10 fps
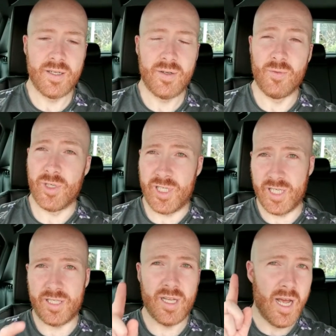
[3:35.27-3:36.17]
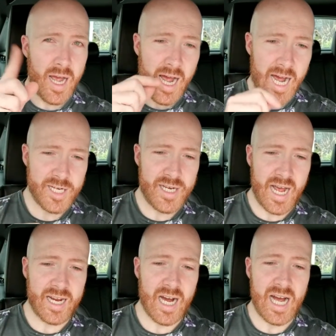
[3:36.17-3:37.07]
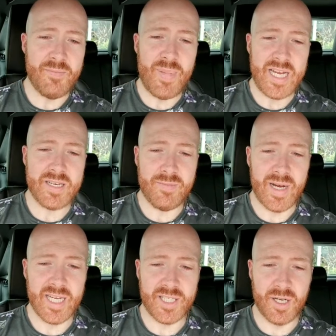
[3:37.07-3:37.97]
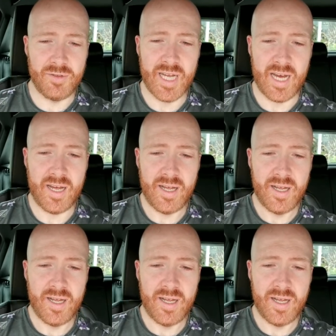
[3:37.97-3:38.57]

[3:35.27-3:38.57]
which is #IBeatMyAssaulter,